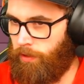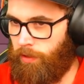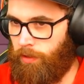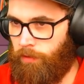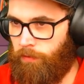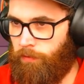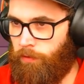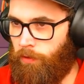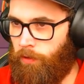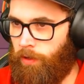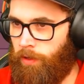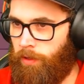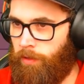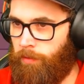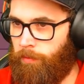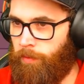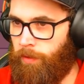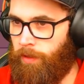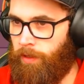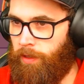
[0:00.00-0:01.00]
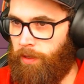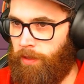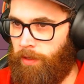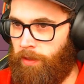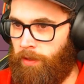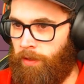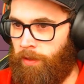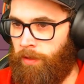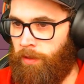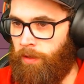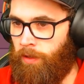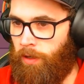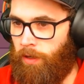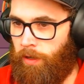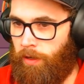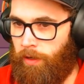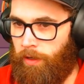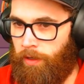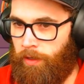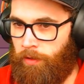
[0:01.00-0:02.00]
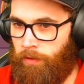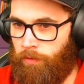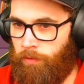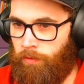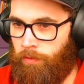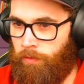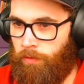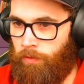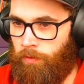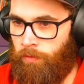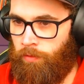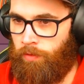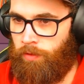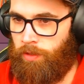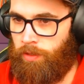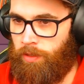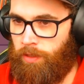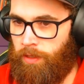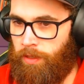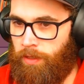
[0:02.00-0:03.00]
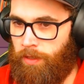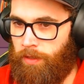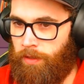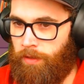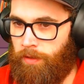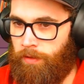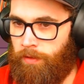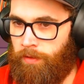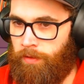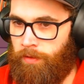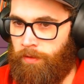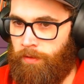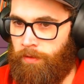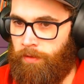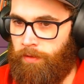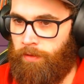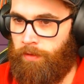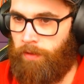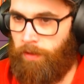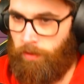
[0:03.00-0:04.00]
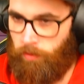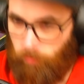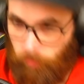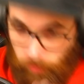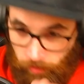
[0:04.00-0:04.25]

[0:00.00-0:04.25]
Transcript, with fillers: to find Buddy iron ore. Northscar. Oh,